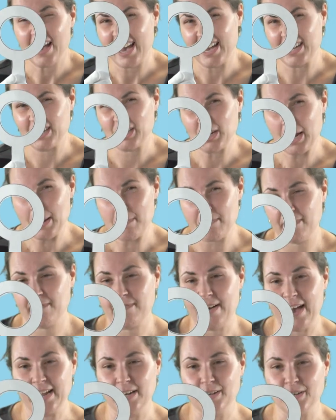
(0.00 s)
a shape
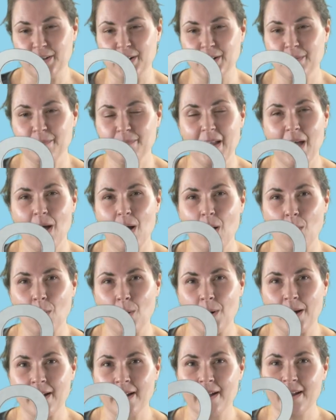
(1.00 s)
finder
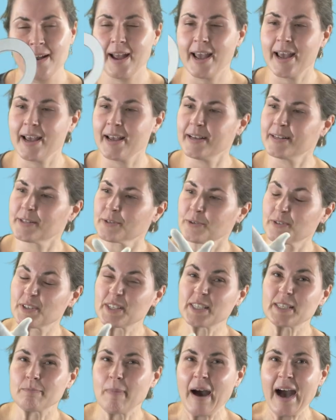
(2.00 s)
or a sort of
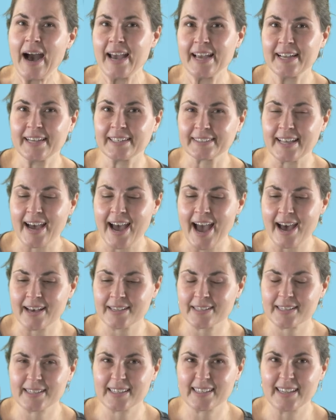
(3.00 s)

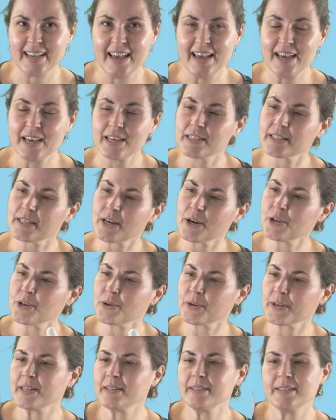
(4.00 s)
spyglass. So
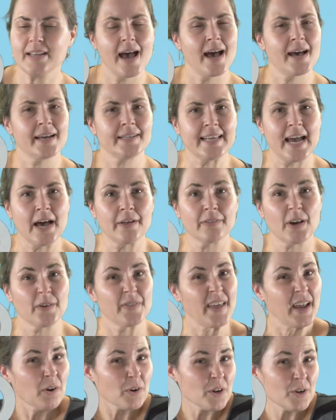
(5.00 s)
you can uh, download
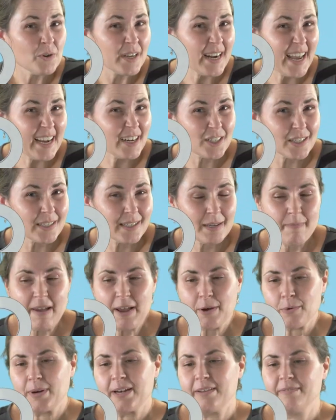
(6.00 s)
that, or you can actually
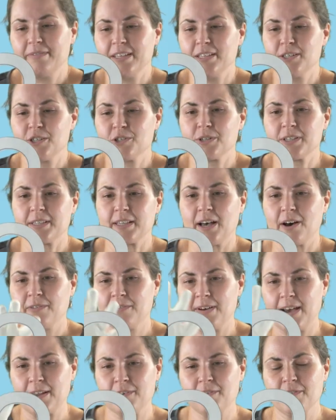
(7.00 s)
make one of these
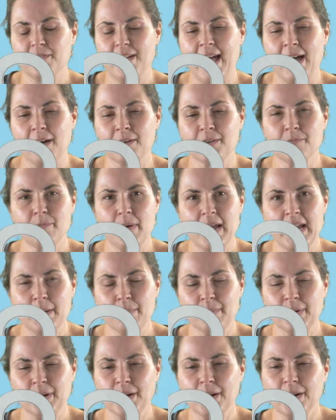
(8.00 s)
yourself out of out of
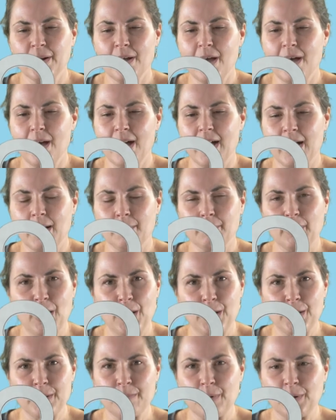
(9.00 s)
paper, um,
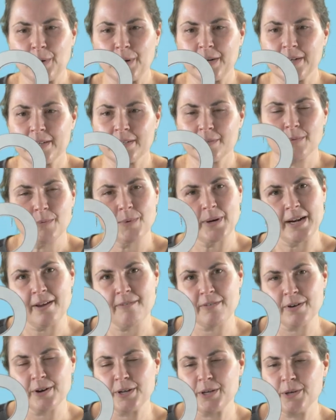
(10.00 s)
cardboard,
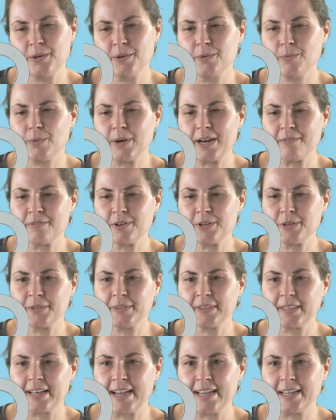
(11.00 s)
whatever you whatever
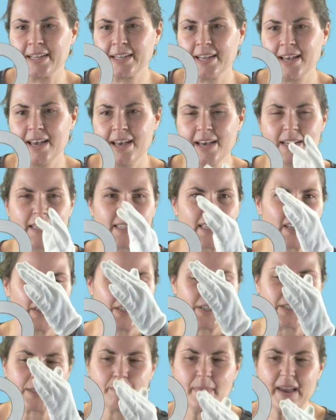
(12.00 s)
you'd like. So
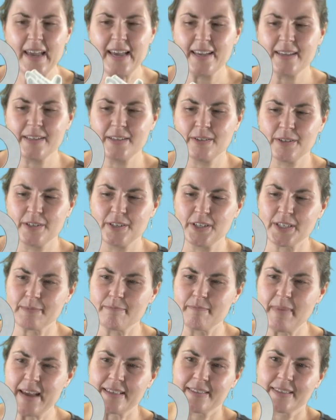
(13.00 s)
just may you can just
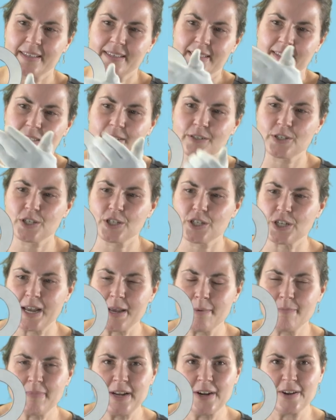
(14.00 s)
make this little
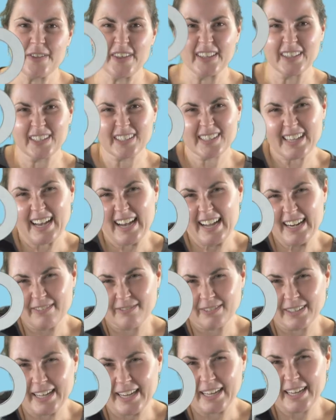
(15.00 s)
shape here that looks kind
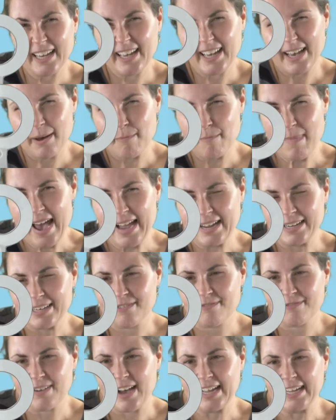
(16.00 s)
of like a
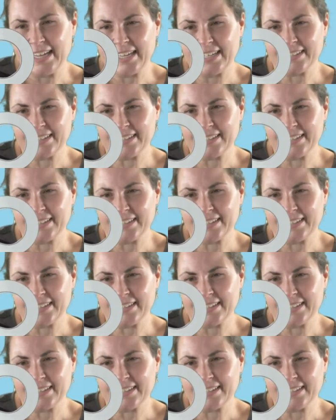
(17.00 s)
magnifying